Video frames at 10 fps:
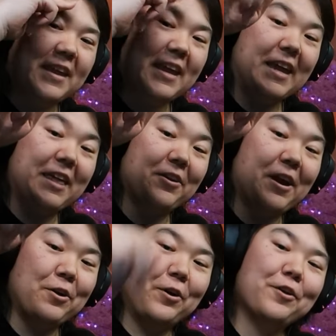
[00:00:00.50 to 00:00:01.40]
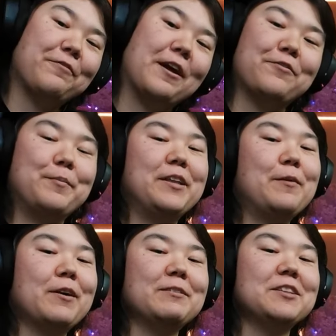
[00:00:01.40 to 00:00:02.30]
Hey there, either holder fire familia.
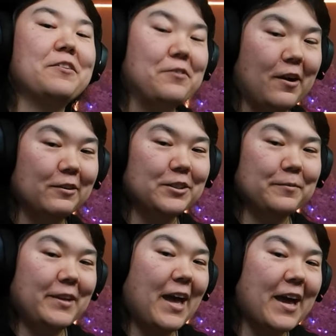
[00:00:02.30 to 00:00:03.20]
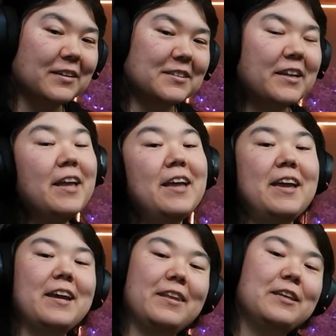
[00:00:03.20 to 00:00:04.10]
Welcome to Narjan Reacts.
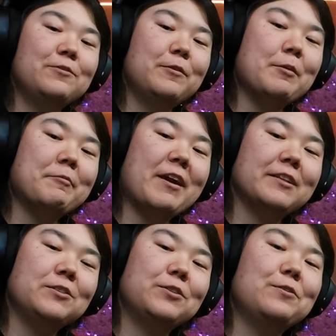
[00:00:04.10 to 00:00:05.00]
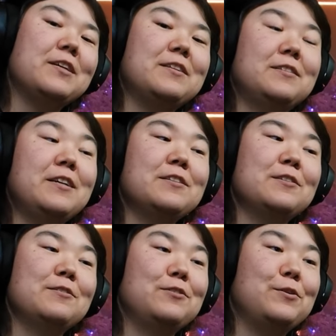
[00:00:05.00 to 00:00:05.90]
In this video, I'm reacting to the
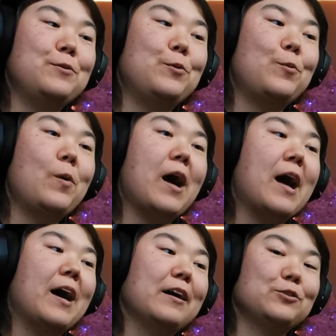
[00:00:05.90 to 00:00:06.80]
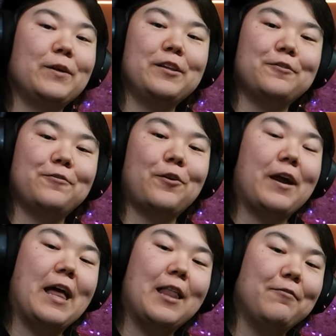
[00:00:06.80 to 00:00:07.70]
season 2 trailer for
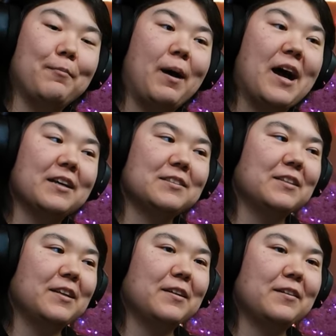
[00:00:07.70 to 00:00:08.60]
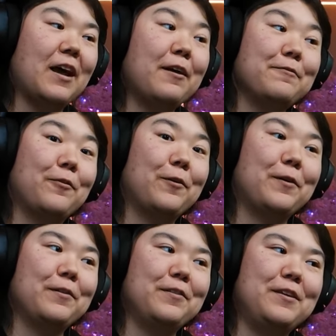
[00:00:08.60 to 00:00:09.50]
Helluva Boss. Not
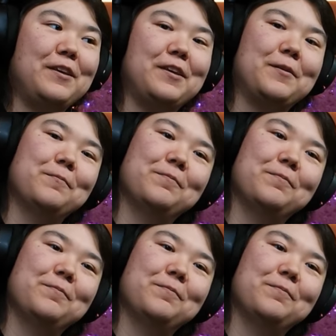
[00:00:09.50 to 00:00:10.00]
for the